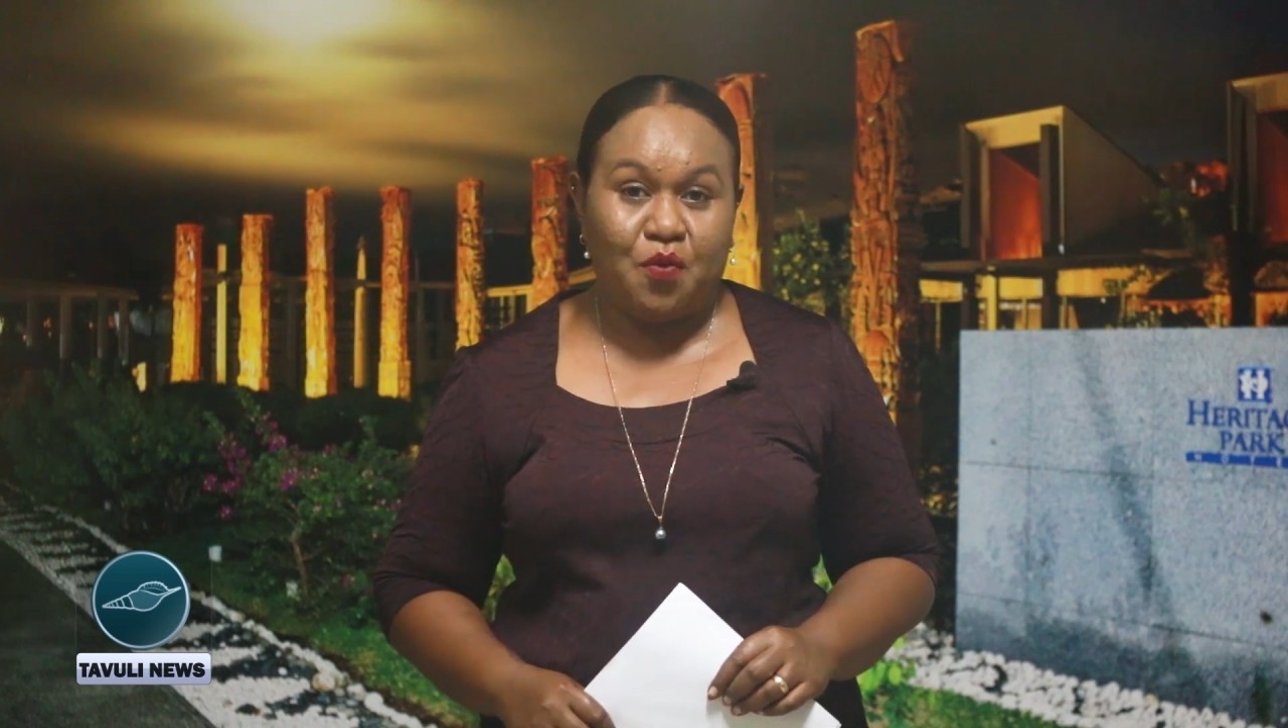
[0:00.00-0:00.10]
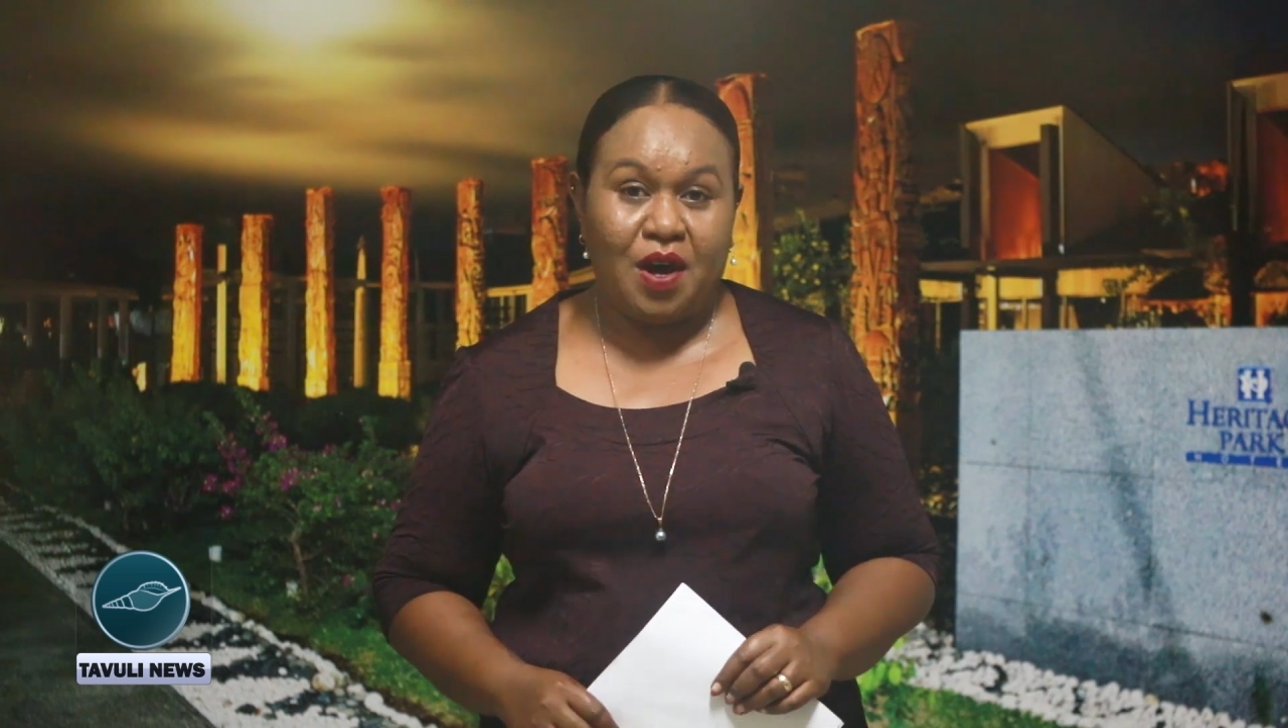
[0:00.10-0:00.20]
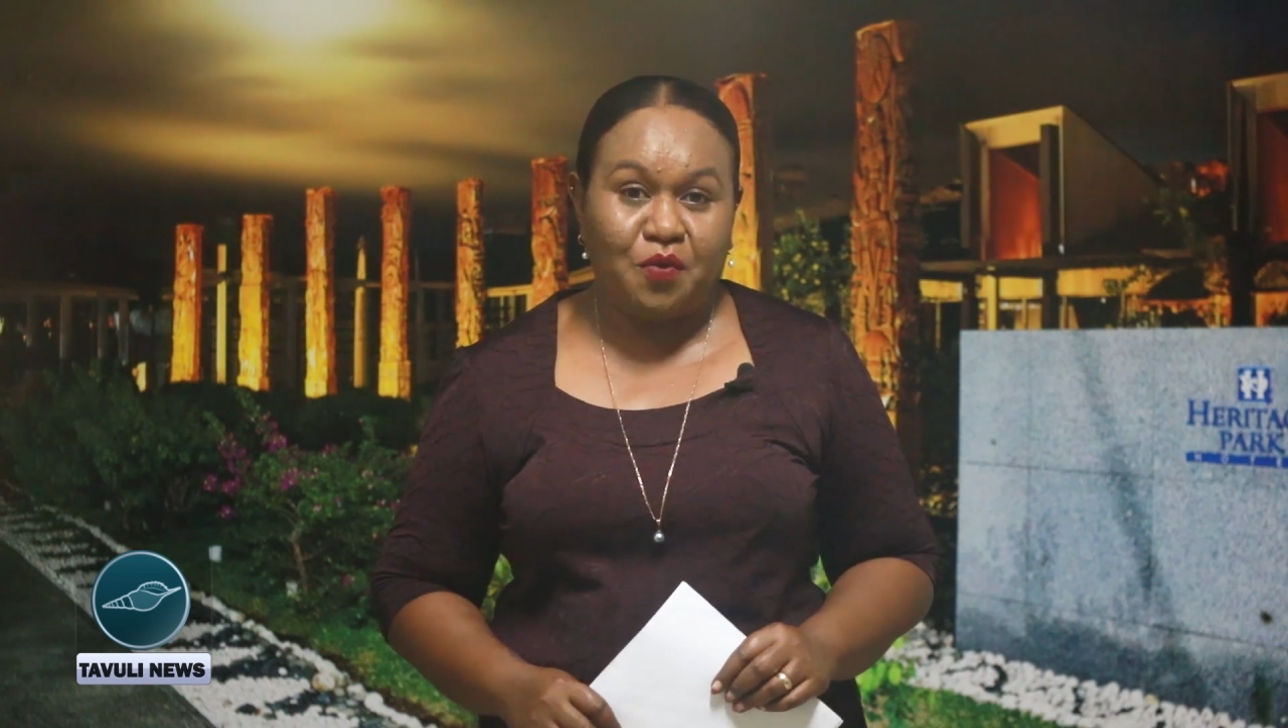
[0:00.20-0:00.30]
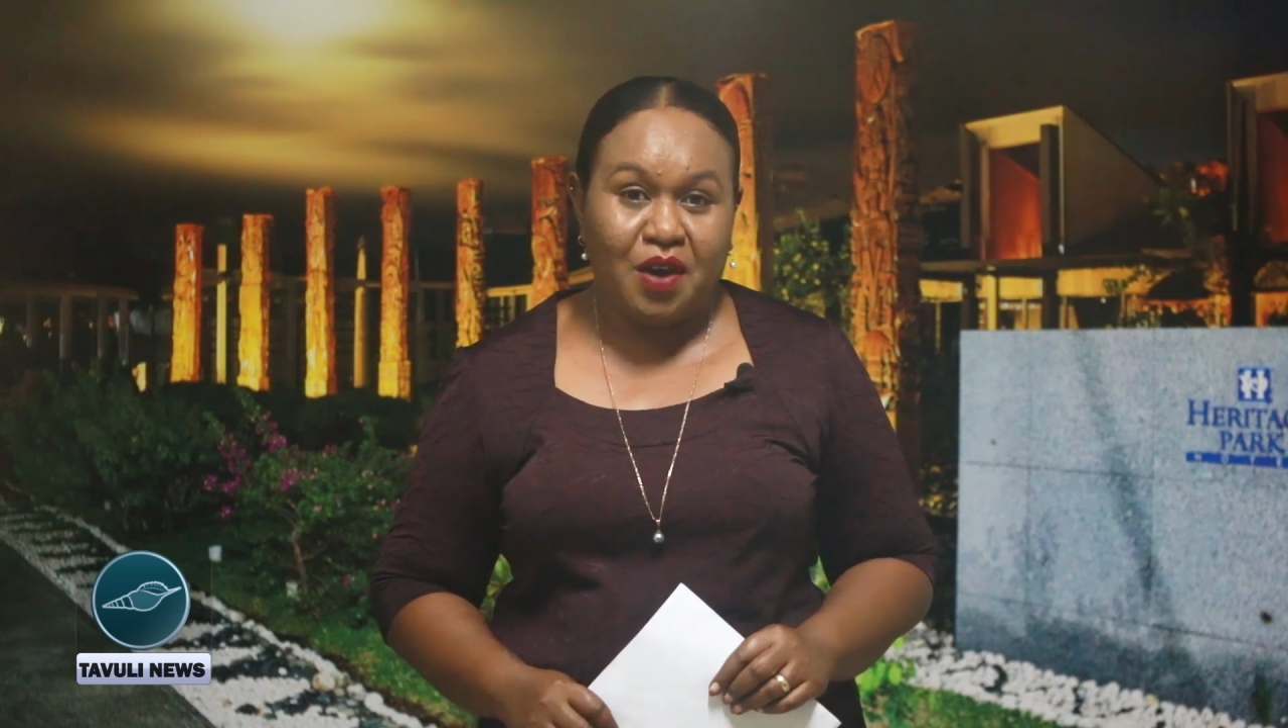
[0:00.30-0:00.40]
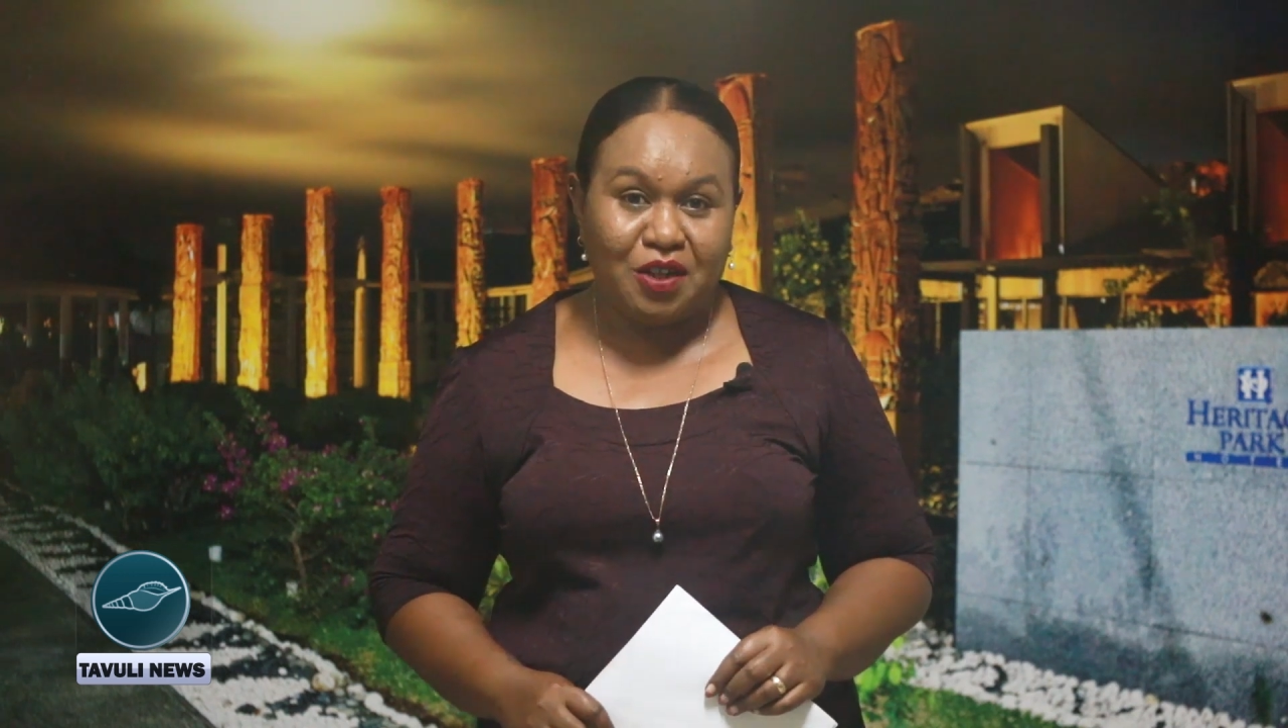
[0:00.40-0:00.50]

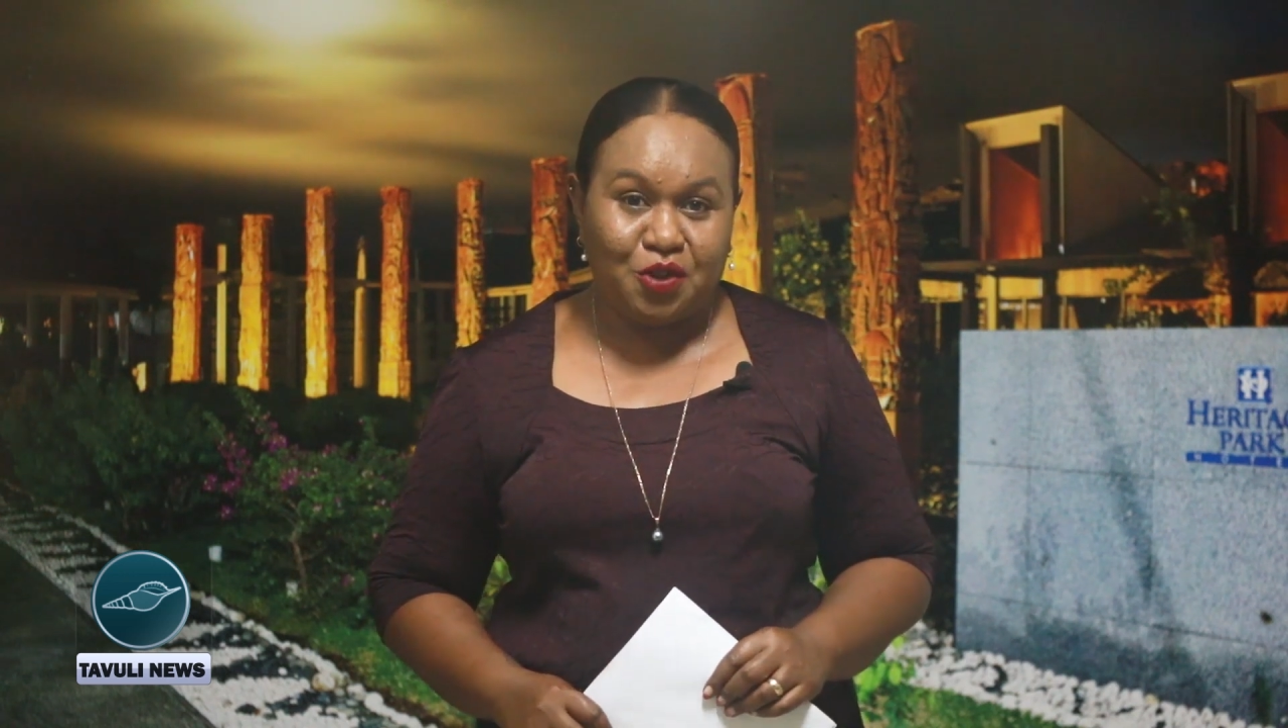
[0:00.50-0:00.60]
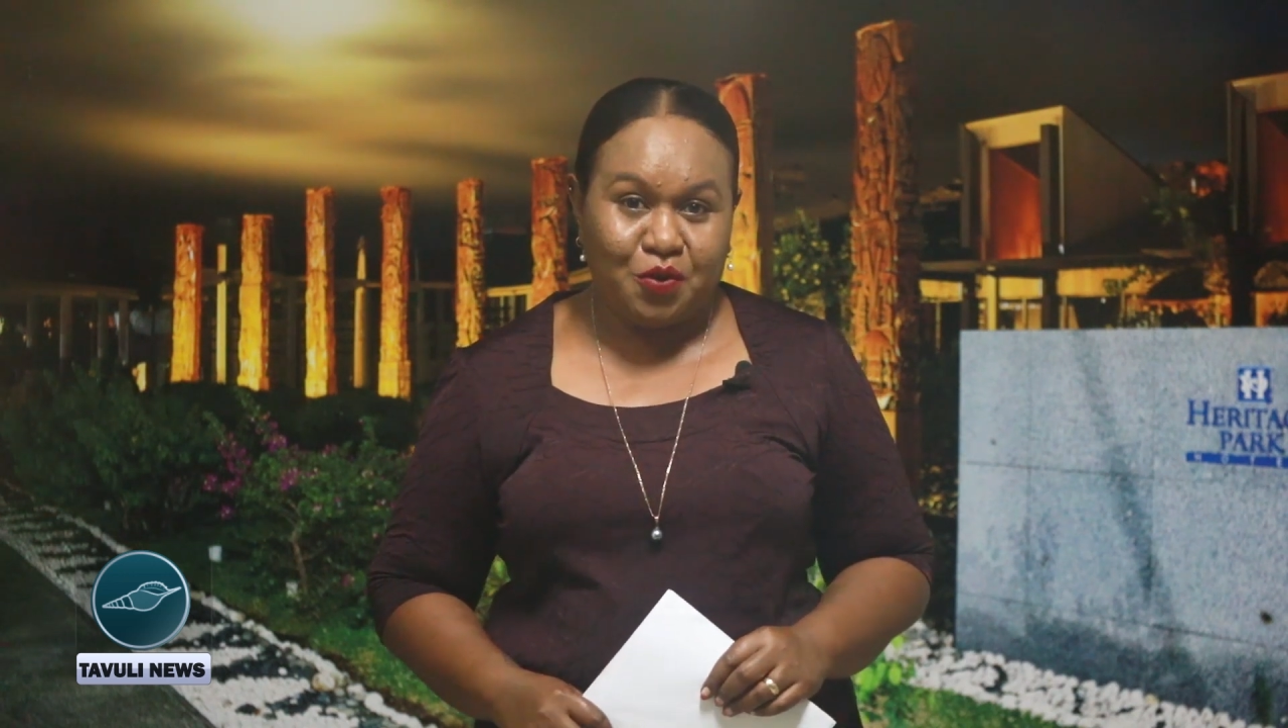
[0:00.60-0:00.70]
1-1